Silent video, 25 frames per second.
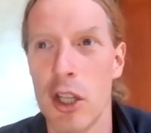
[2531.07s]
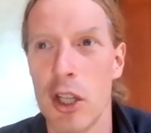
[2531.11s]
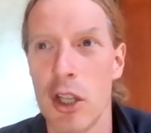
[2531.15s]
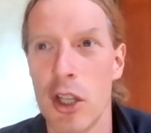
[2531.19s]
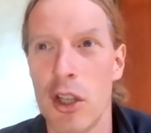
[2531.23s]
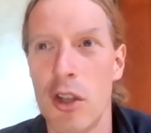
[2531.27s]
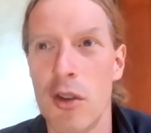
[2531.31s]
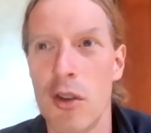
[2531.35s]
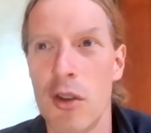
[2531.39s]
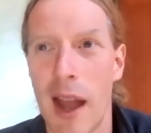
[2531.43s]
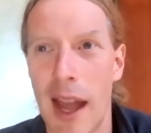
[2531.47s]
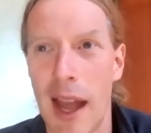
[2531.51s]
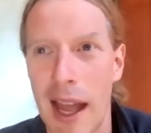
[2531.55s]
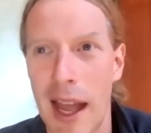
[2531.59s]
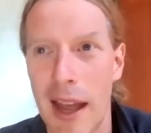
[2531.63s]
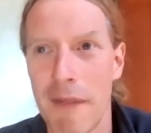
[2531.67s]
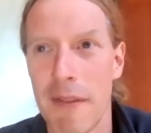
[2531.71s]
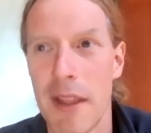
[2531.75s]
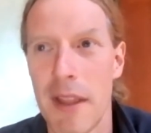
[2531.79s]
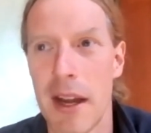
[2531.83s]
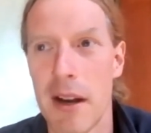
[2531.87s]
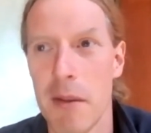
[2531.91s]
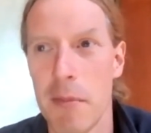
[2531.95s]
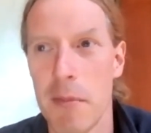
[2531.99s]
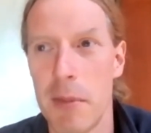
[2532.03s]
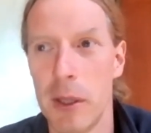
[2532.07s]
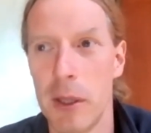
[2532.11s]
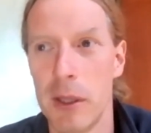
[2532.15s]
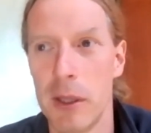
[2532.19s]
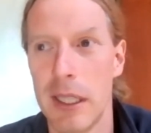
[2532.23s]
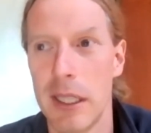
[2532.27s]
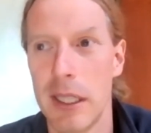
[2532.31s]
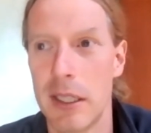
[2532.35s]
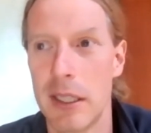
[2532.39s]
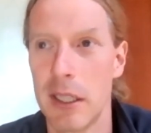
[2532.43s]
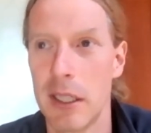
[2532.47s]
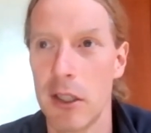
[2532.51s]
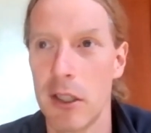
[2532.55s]
you have that
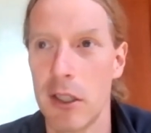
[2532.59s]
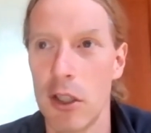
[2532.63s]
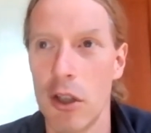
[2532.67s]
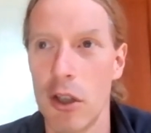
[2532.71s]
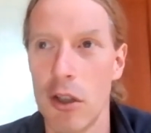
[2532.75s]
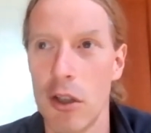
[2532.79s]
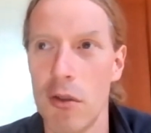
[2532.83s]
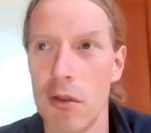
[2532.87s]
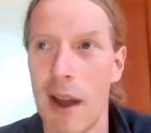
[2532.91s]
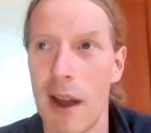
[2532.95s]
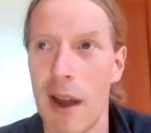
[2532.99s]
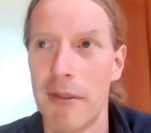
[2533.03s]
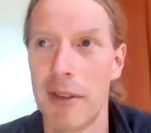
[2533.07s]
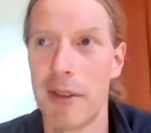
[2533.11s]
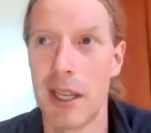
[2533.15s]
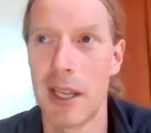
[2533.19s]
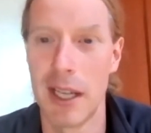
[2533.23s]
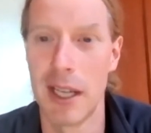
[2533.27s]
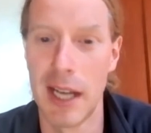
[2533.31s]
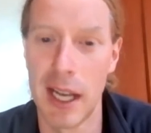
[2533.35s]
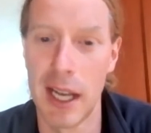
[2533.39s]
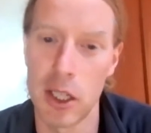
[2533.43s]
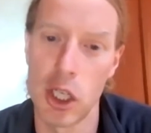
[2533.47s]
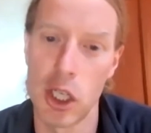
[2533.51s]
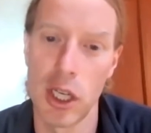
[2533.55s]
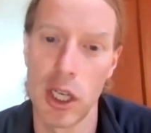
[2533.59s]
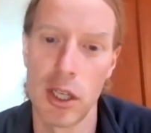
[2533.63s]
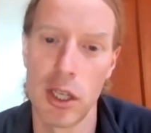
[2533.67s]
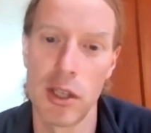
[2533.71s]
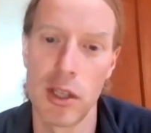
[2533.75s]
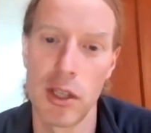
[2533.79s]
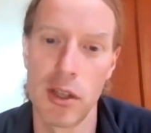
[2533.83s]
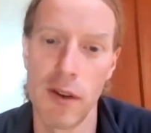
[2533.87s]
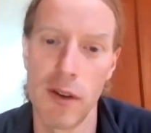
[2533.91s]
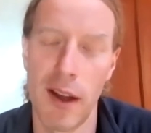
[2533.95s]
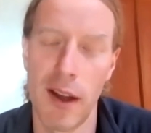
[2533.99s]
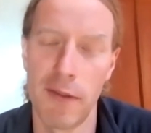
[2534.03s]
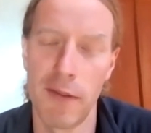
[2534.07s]
ability to you, you have
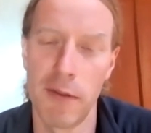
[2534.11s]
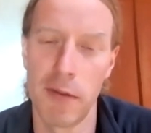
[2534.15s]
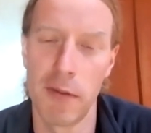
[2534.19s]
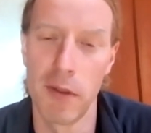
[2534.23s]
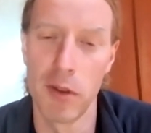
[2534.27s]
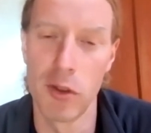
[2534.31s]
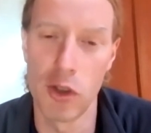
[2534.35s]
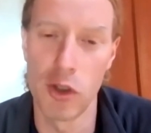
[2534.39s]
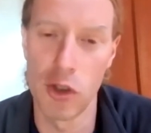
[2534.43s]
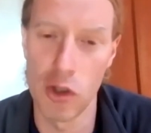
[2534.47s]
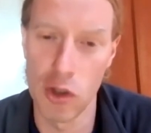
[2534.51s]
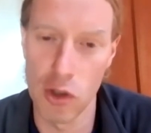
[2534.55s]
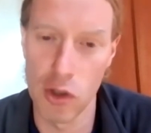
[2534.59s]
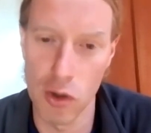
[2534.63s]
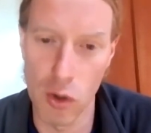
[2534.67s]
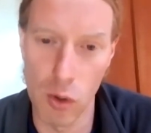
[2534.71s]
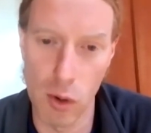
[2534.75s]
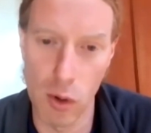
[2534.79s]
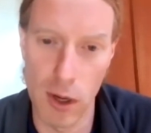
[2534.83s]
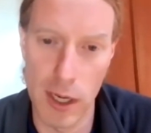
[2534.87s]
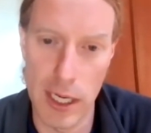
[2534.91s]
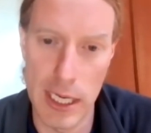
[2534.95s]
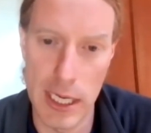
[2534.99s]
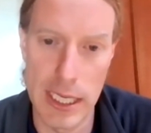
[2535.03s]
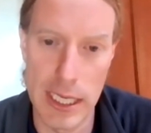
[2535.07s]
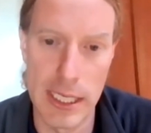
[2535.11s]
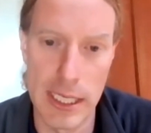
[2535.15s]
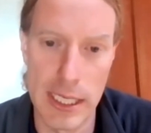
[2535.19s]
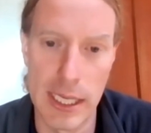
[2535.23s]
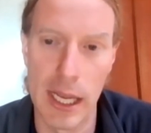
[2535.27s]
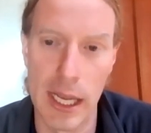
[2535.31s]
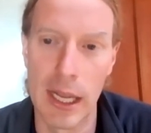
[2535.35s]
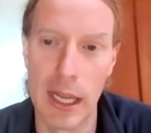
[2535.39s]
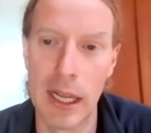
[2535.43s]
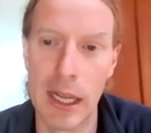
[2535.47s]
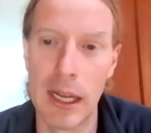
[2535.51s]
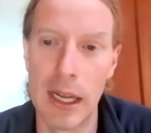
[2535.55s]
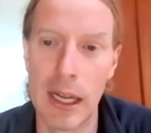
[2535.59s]
connections, you have stories,
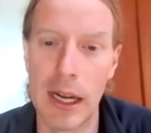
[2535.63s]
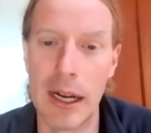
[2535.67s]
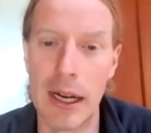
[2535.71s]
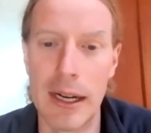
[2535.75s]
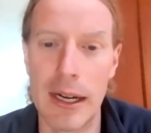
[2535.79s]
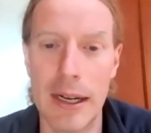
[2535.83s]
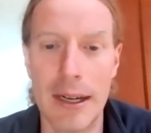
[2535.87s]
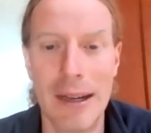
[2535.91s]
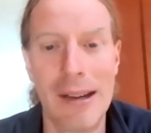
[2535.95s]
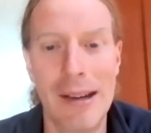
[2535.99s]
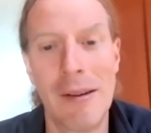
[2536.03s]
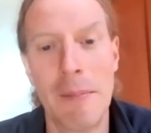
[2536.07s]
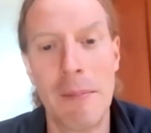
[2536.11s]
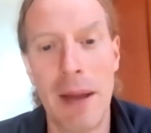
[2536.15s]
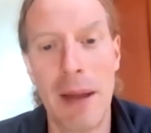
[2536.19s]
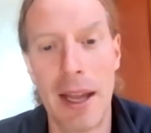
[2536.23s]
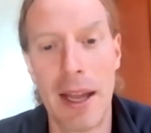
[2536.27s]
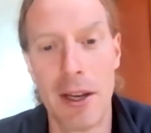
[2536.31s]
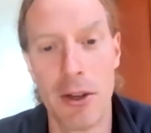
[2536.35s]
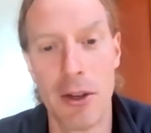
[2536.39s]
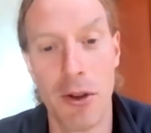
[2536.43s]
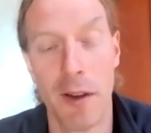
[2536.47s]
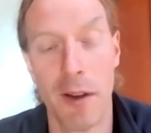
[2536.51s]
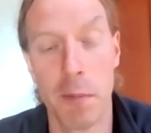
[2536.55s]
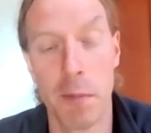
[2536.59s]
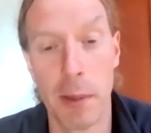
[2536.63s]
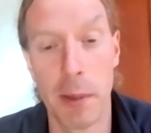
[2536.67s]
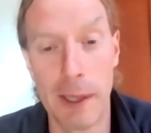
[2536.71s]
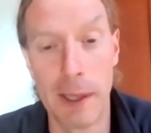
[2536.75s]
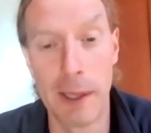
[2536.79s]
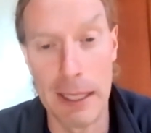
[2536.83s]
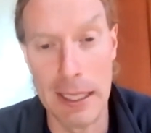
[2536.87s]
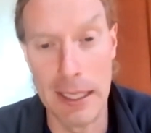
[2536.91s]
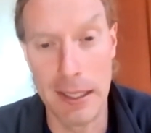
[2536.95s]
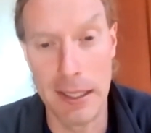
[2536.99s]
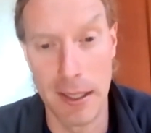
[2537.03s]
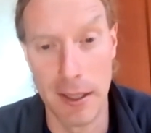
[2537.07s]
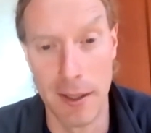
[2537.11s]
um, and you have
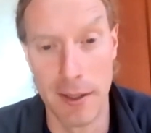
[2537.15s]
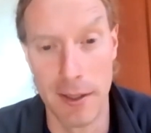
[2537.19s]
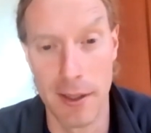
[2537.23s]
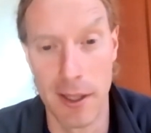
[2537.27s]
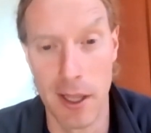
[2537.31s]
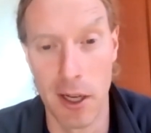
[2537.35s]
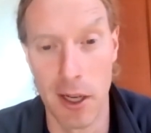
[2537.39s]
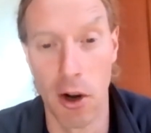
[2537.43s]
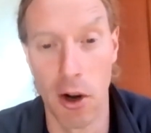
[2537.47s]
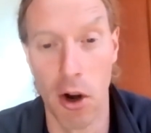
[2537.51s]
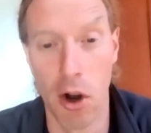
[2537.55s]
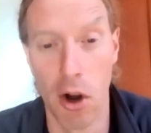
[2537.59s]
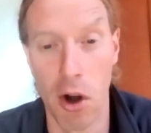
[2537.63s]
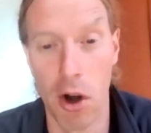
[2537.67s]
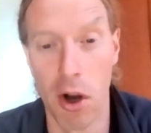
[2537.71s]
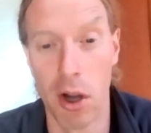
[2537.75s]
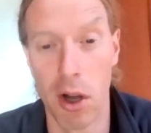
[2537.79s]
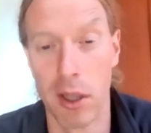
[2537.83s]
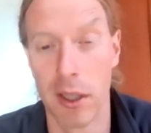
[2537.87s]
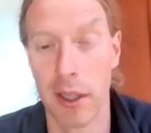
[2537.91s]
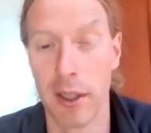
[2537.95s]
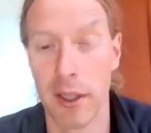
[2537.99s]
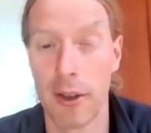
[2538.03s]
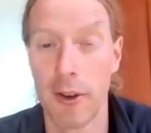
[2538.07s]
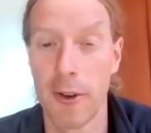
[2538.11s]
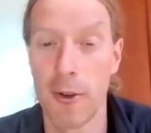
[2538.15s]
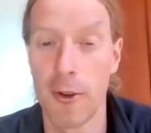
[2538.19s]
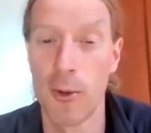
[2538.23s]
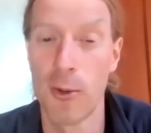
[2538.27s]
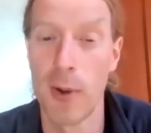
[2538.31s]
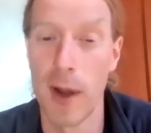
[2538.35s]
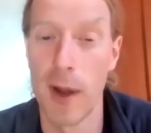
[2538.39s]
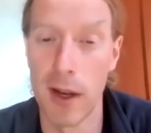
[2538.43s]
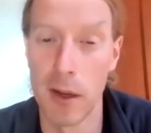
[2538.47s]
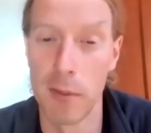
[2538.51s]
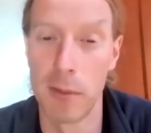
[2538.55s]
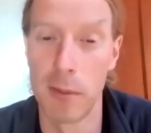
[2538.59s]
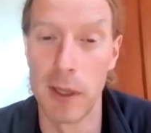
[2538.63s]
places that are all
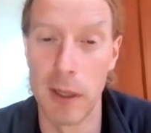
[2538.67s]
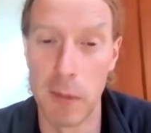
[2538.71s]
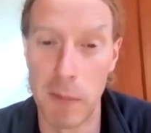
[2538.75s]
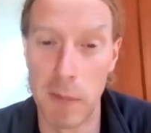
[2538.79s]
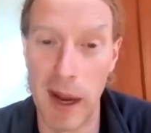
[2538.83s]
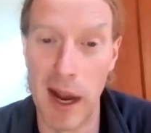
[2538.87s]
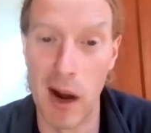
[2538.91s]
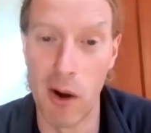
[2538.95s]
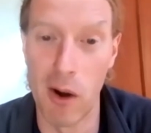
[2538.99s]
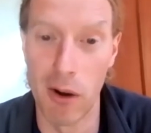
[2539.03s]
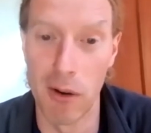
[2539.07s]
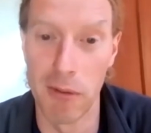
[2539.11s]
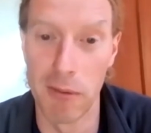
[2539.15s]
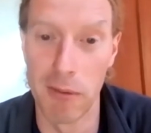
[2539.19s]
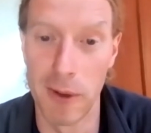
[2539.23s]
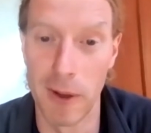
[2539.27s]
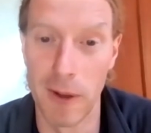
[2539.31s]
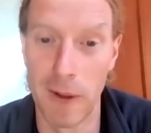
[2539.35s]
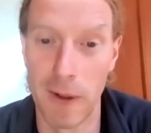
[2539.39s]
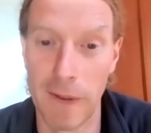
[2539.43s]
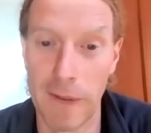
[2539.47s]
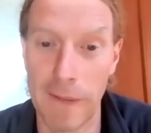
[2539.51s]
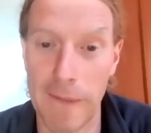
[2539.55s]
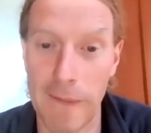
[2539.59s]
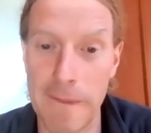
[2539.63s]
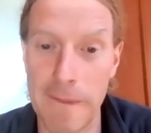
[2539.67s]
incredibly powerful.